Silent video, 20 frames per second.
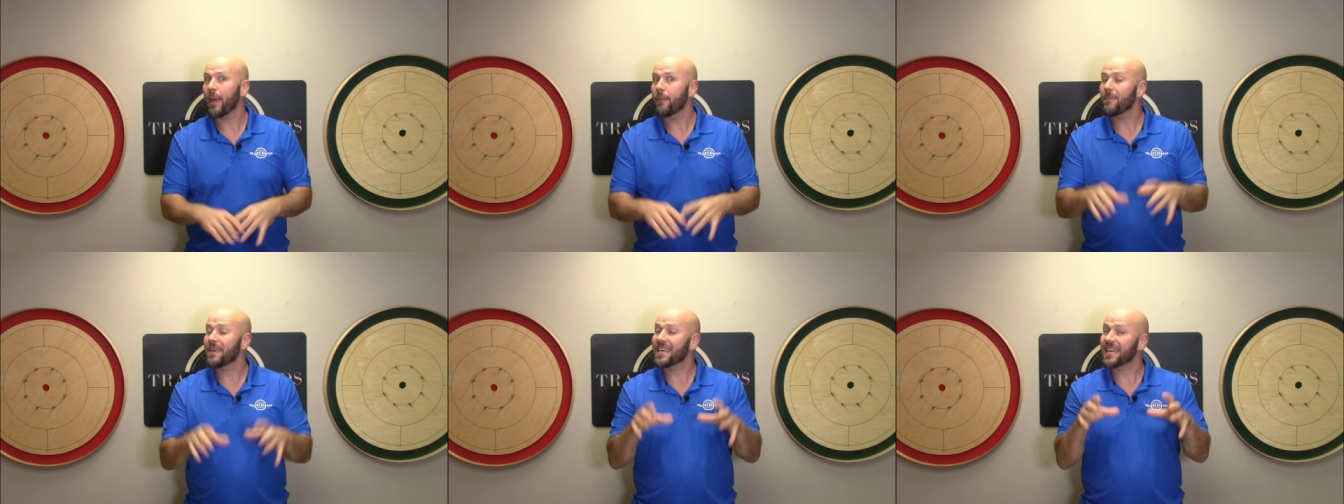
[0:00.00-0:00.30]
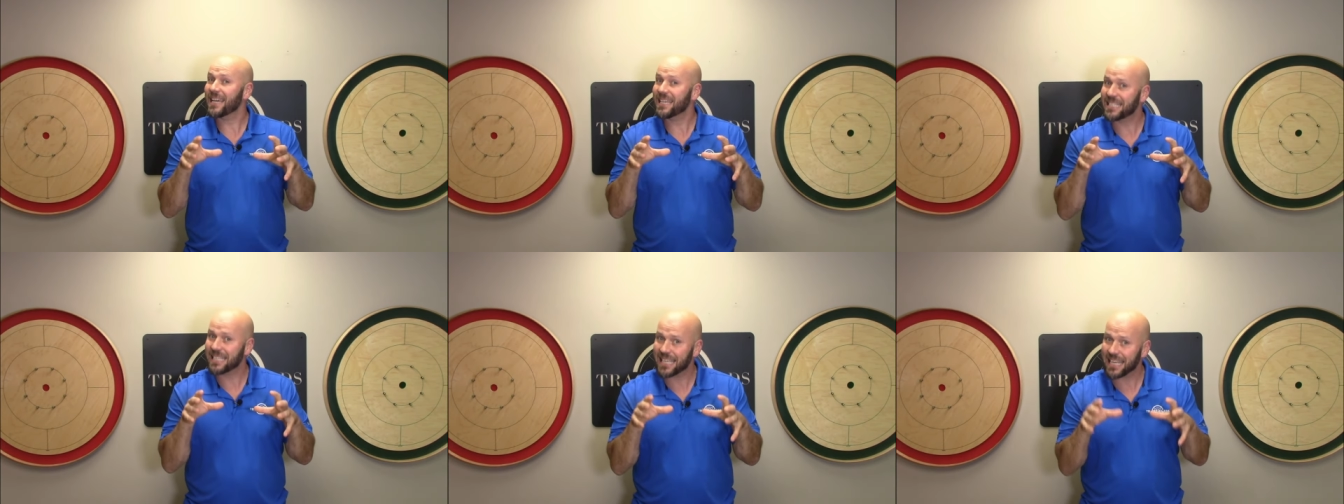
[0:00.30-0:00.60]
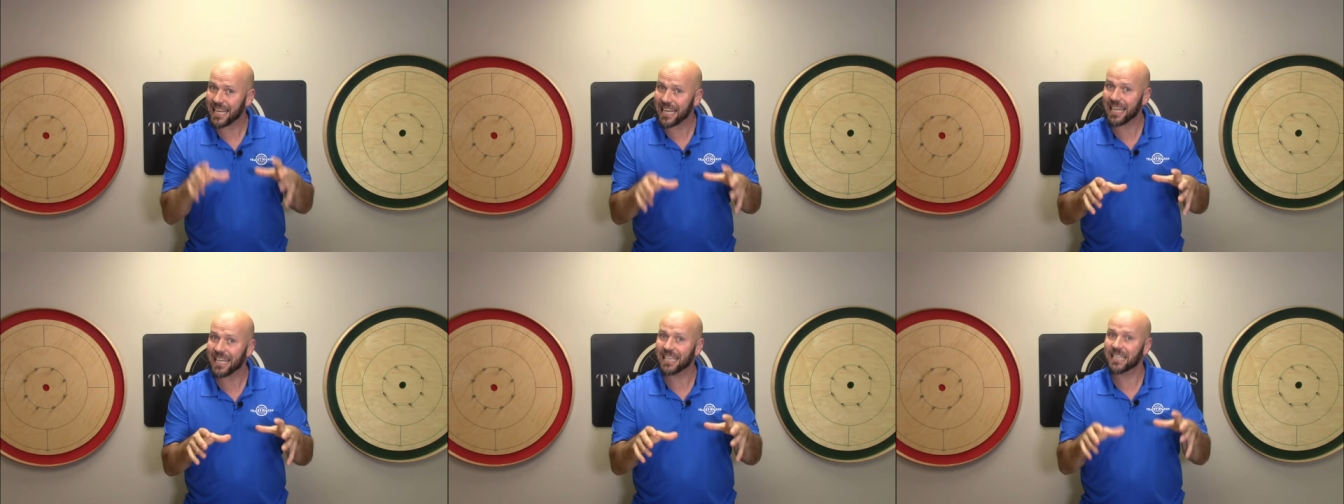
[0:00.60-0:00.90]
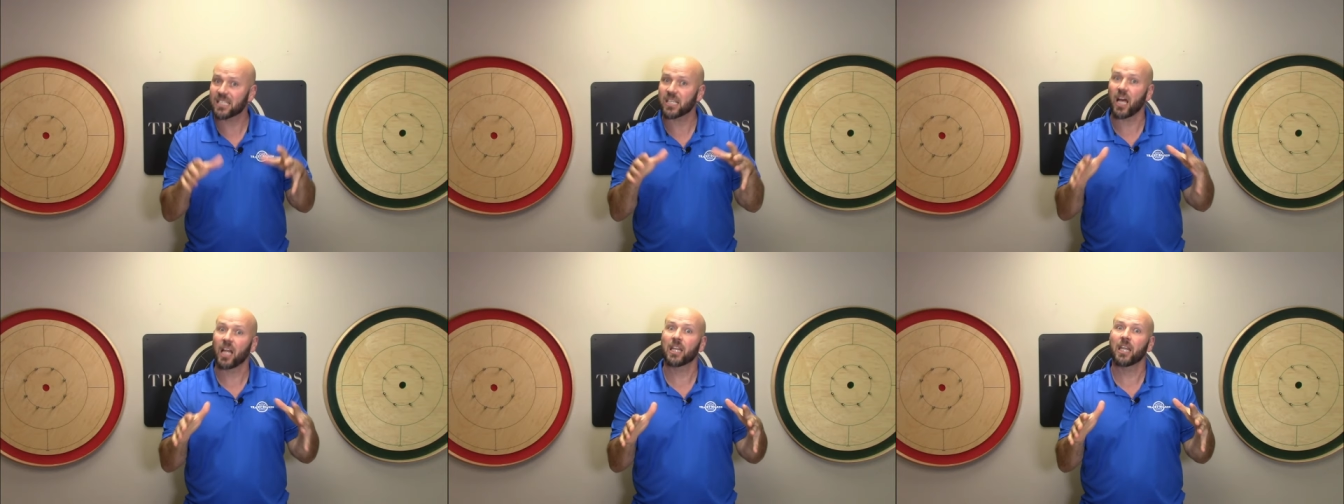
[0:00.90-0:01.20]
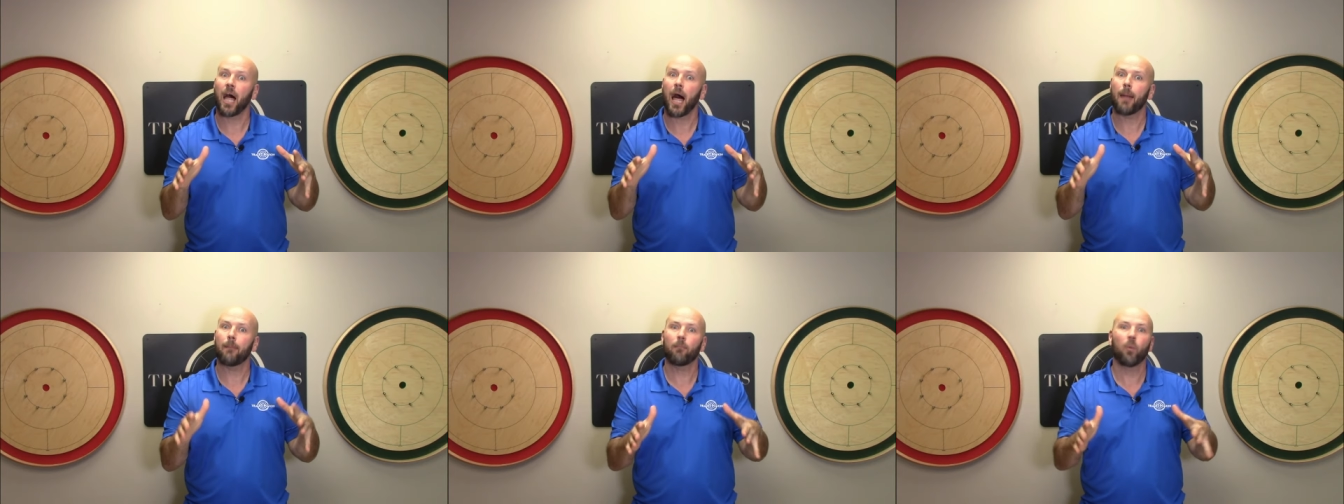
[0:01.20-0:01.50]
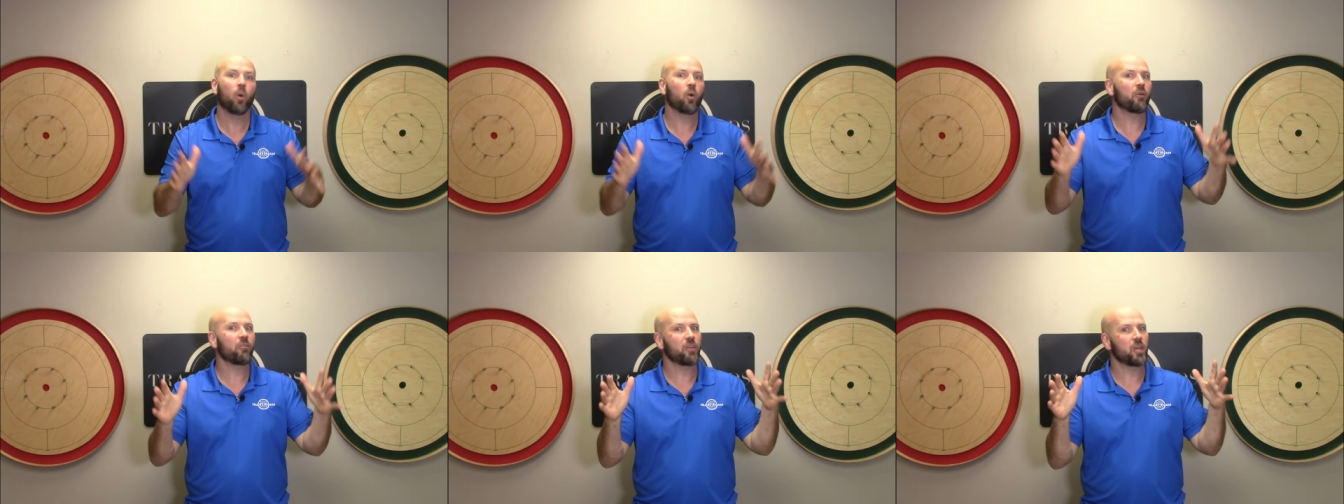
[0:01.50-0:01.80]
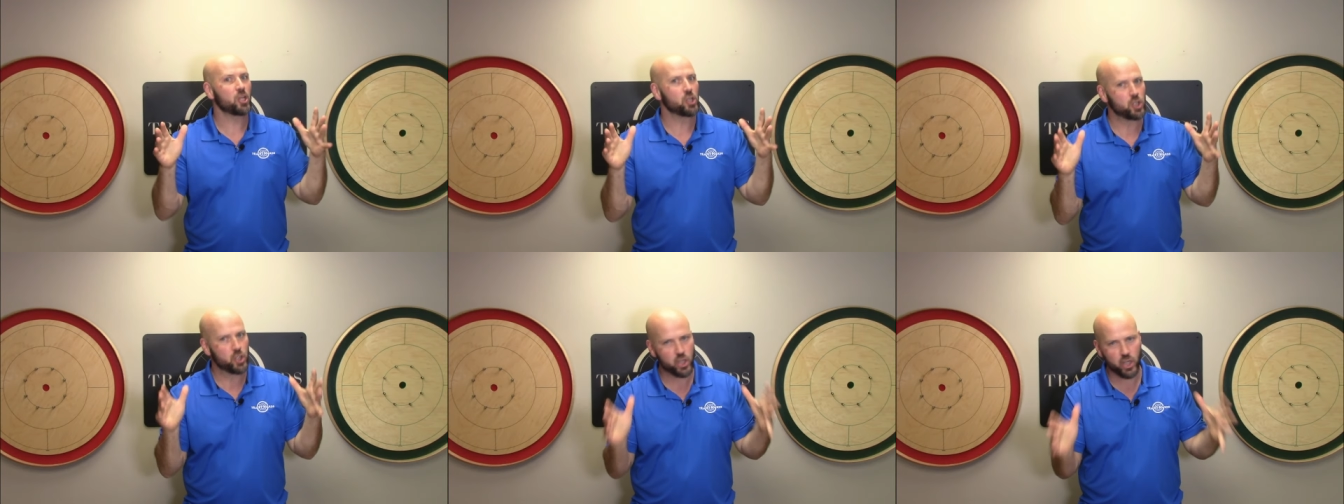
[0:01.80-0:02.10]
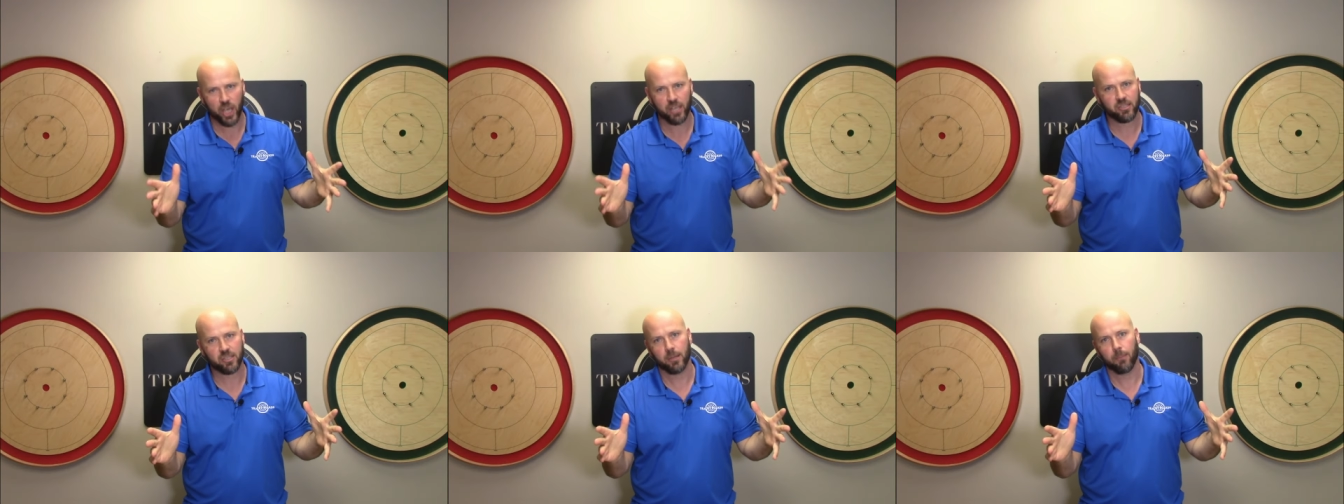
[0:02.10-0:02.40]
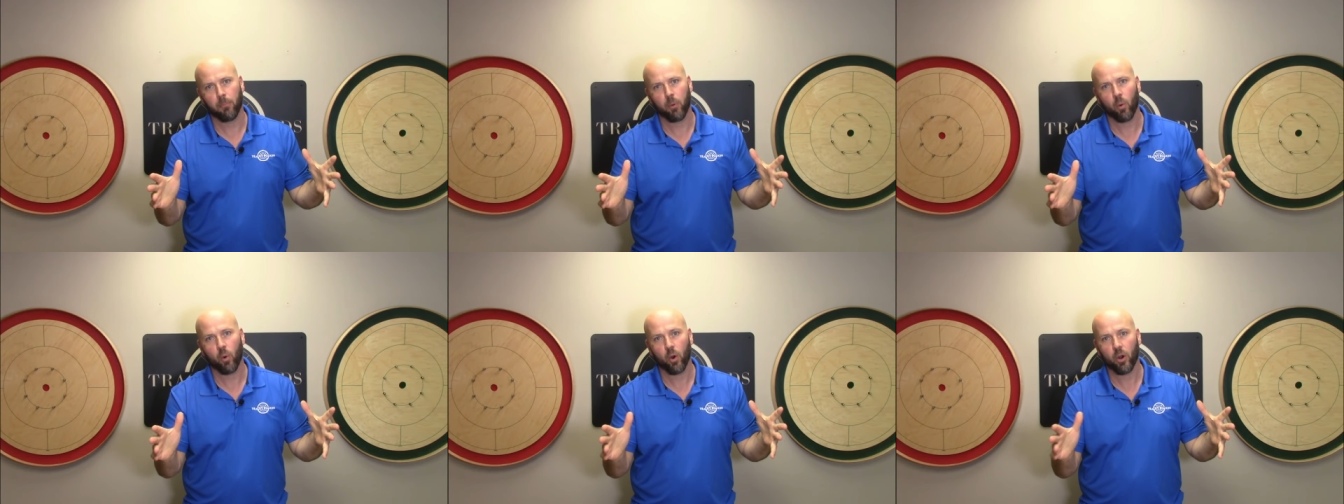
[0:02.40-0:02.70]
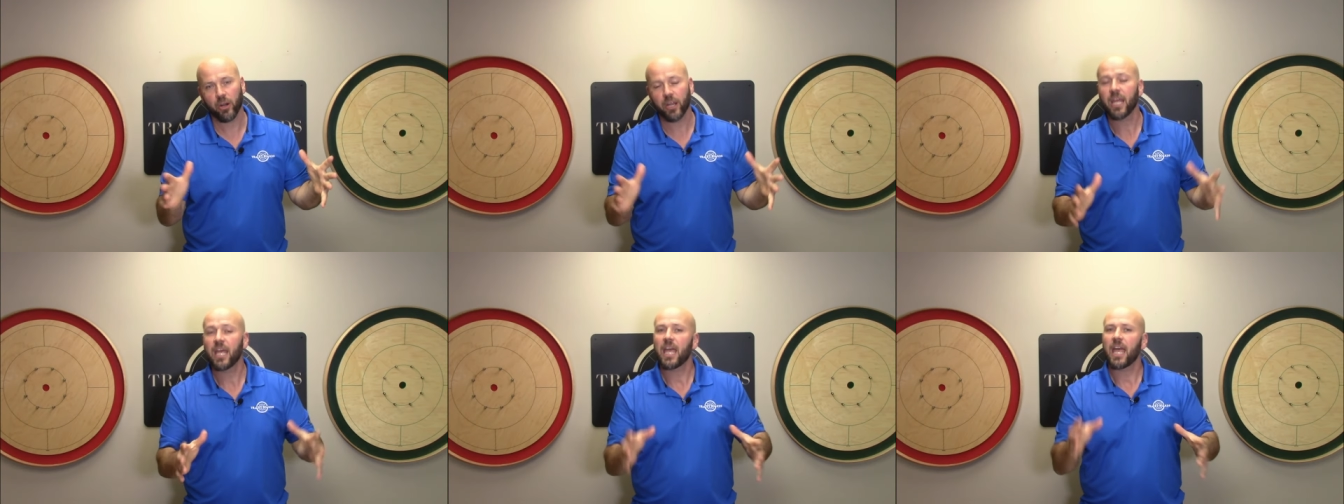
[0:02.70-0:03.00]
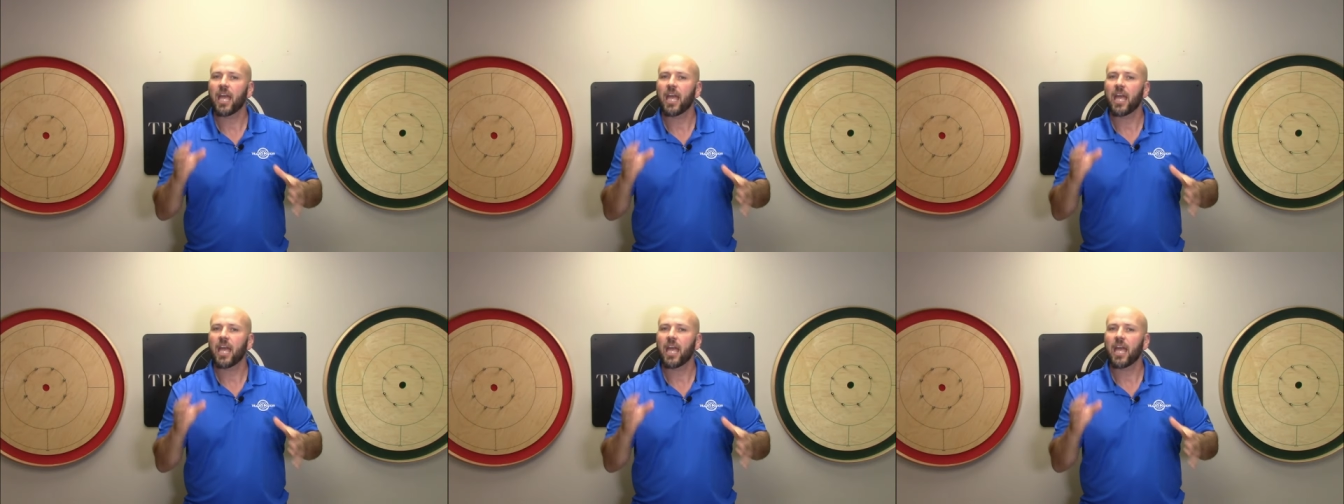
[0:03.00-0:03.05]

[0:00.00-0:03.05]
because it is a lot more than just a board,